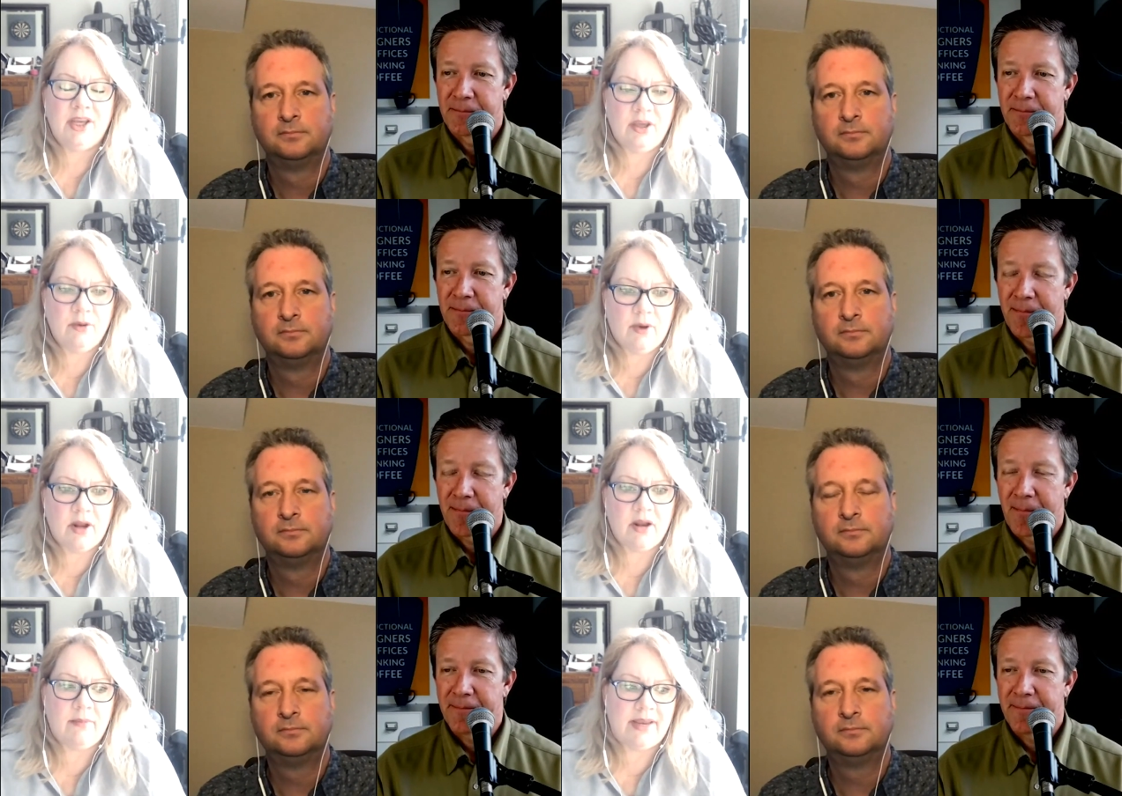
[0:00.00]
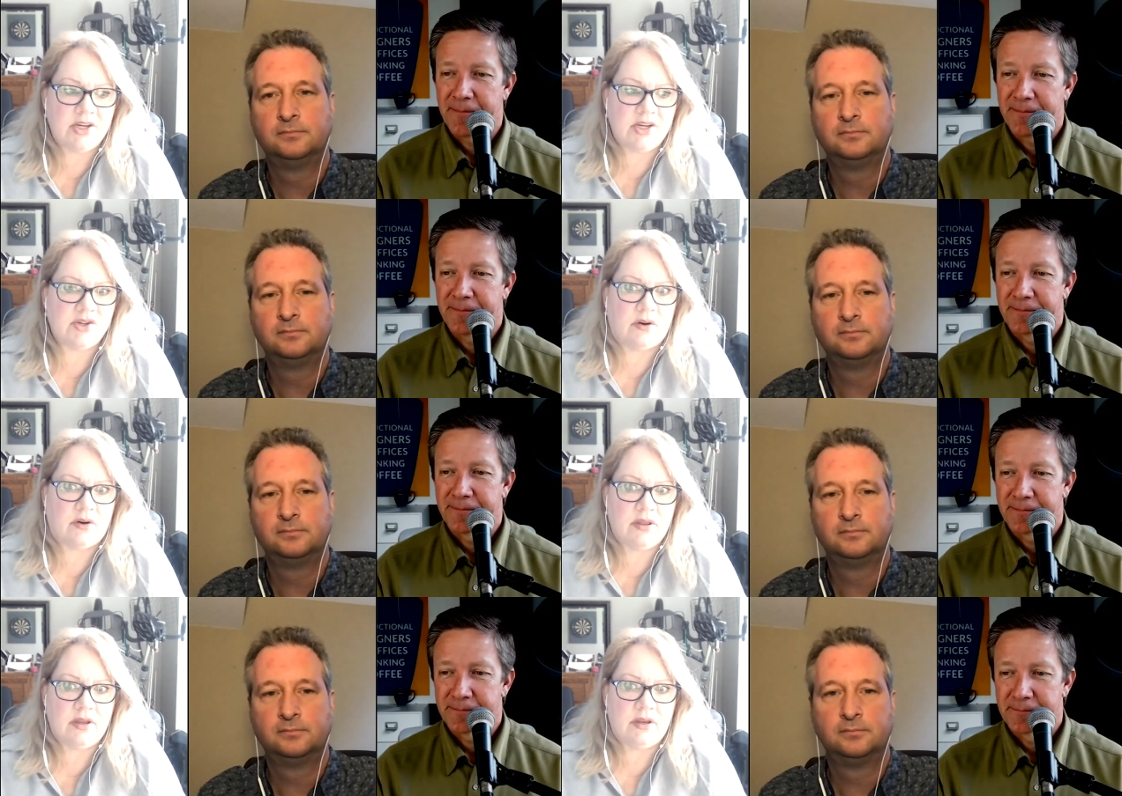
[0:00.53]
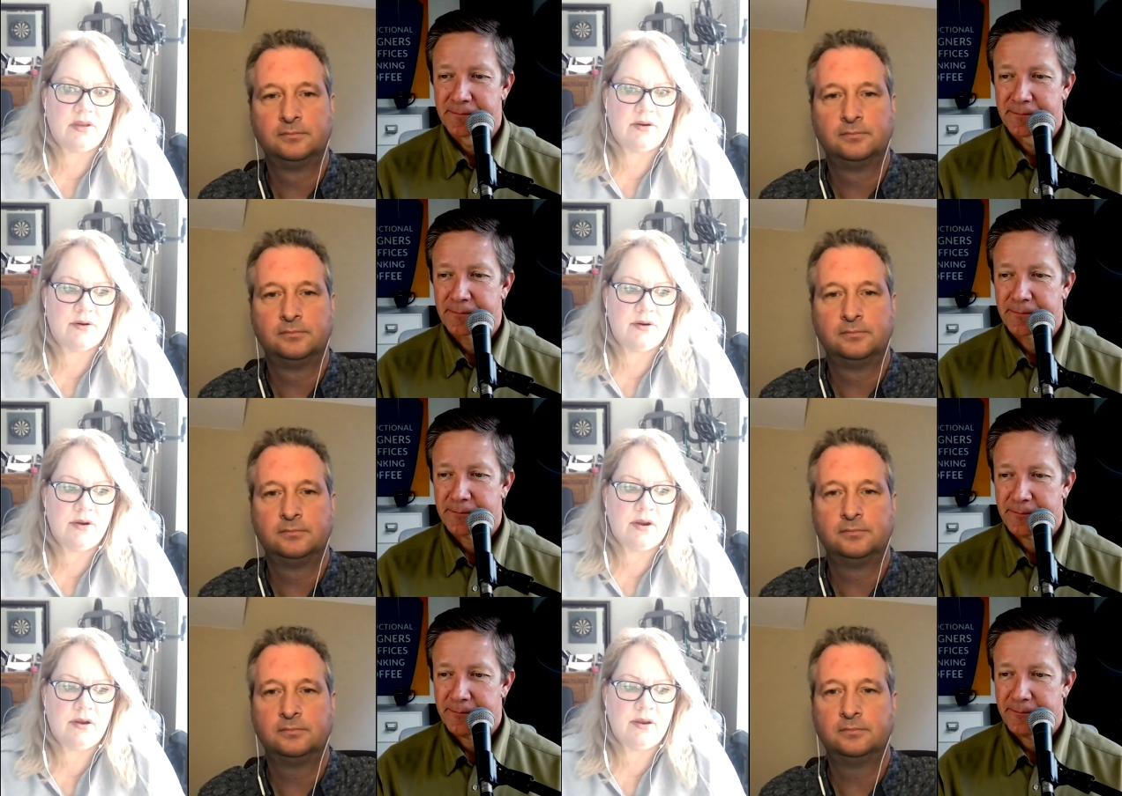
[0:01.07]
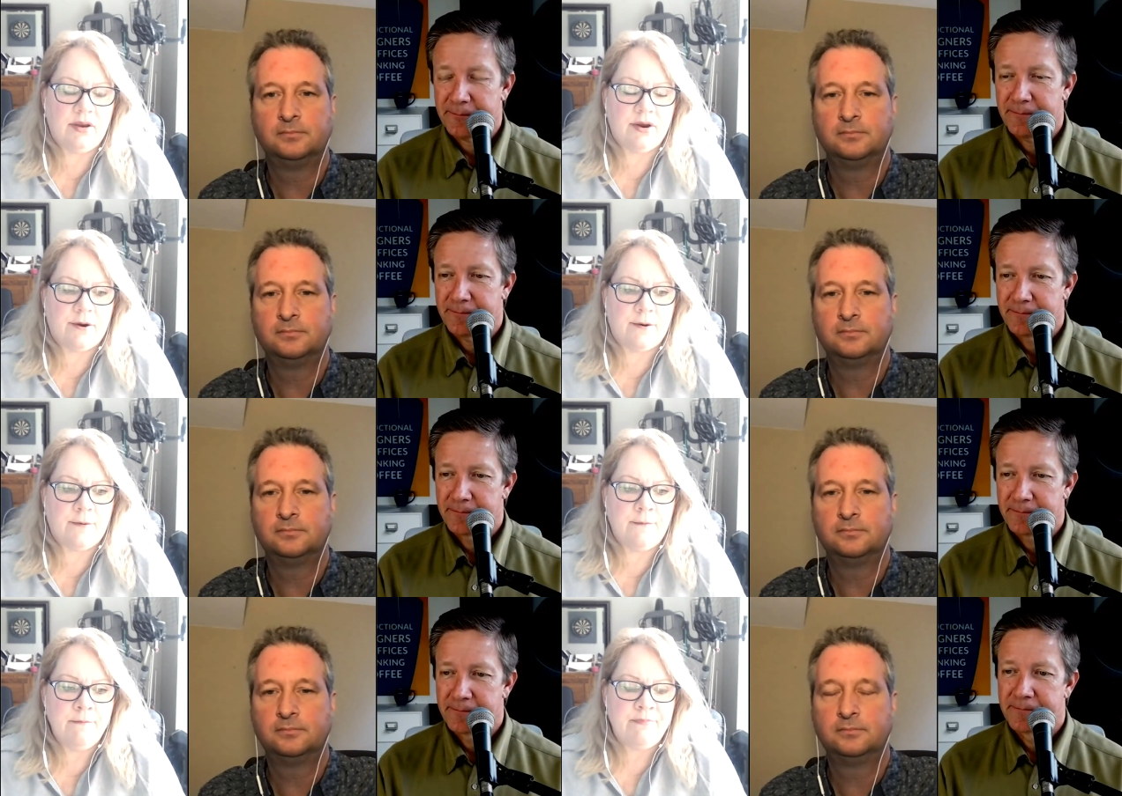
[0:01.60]
Speaker 1: you want to make sure that you're
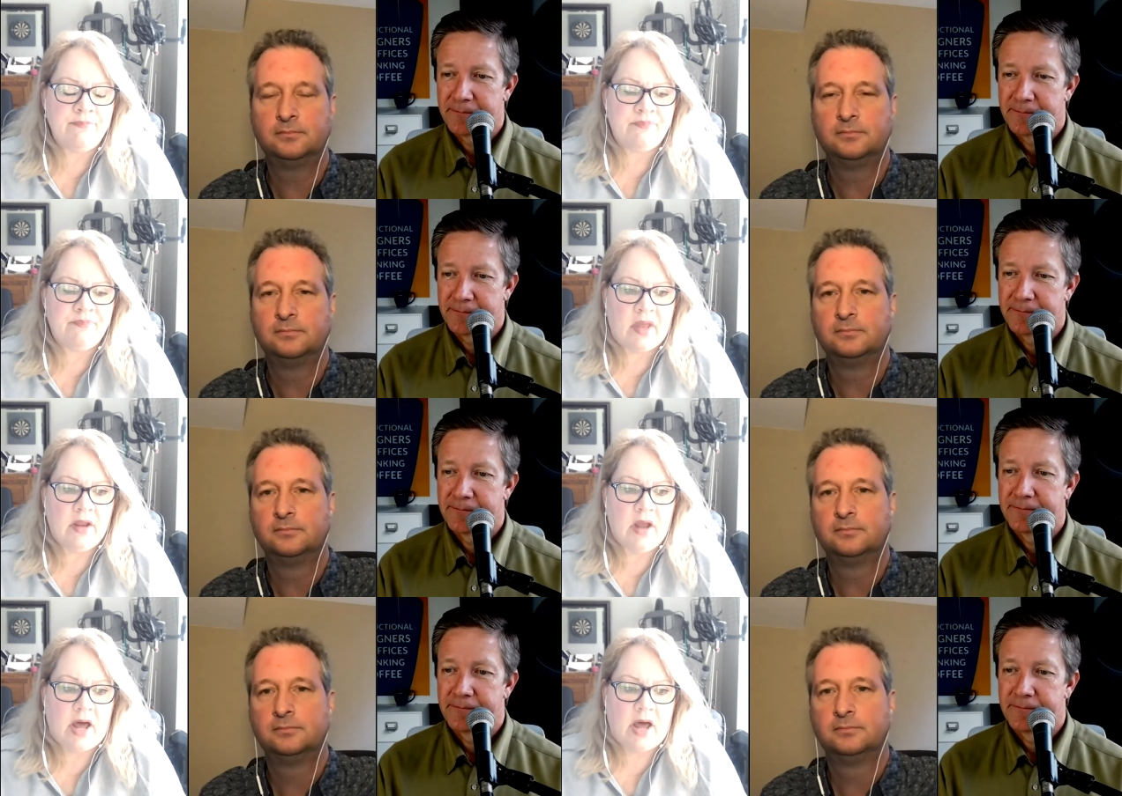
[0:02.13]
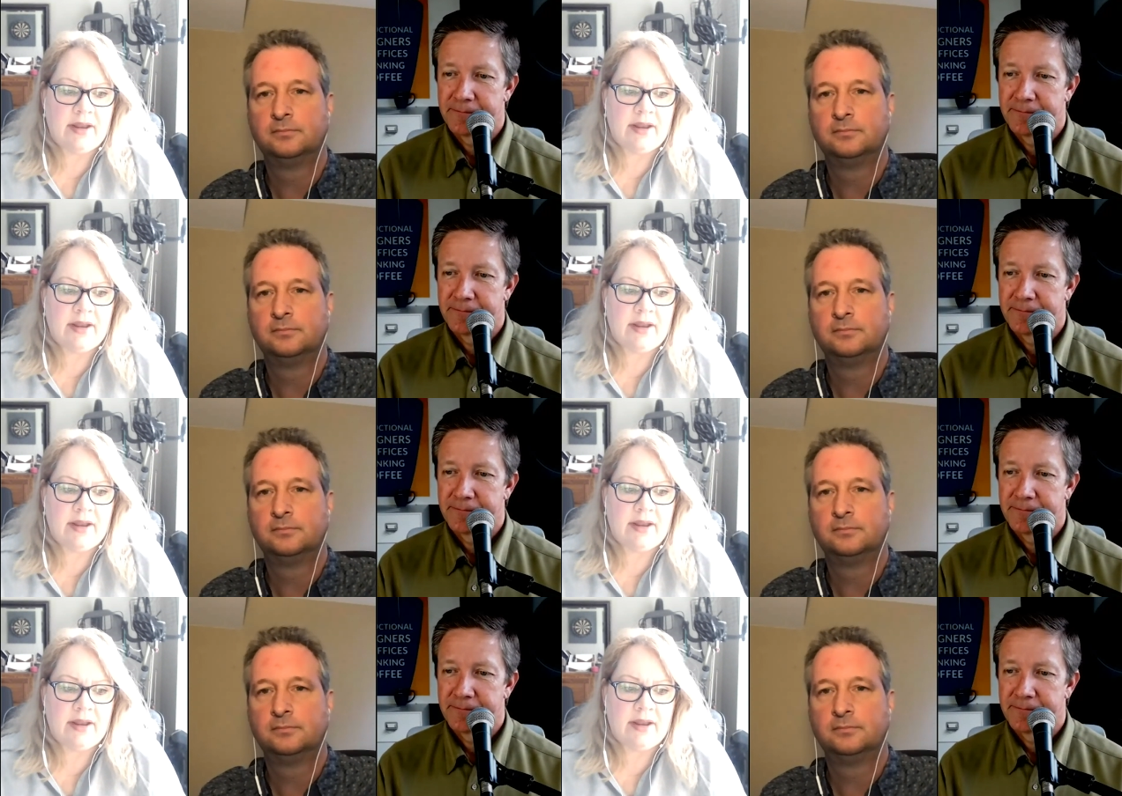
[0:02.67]
you're not